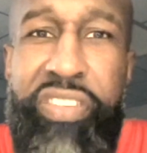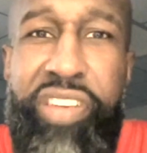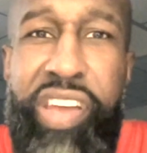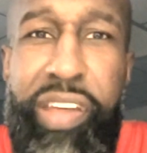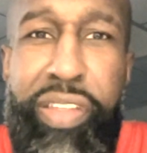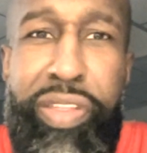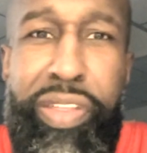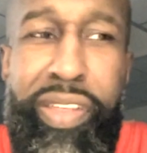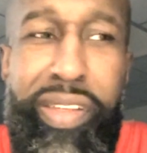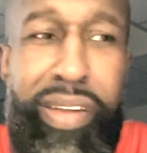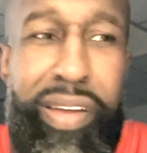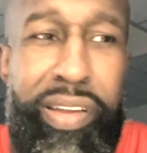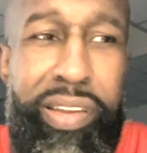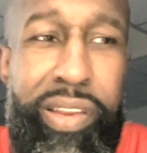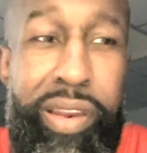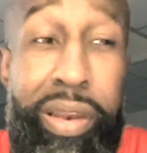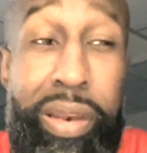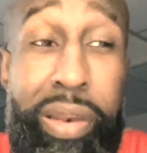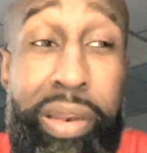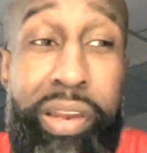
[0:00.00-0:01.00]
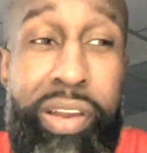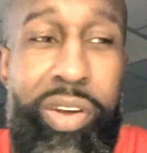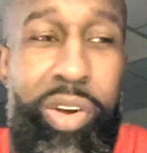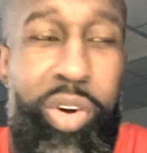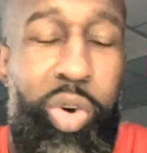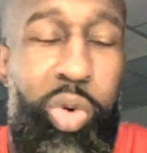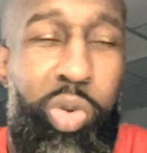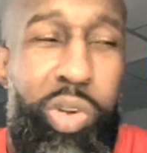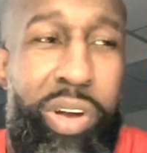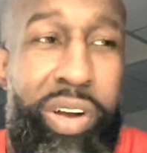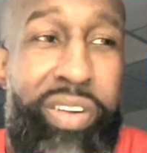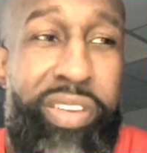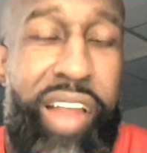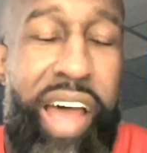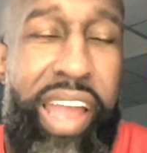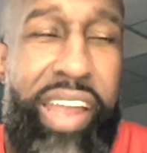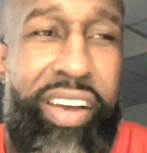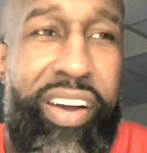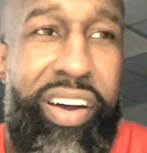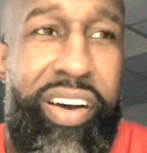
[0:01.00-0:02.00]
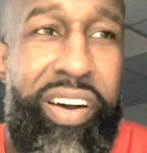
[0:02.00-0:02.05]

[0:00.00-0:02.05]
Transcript: teeth, who looked like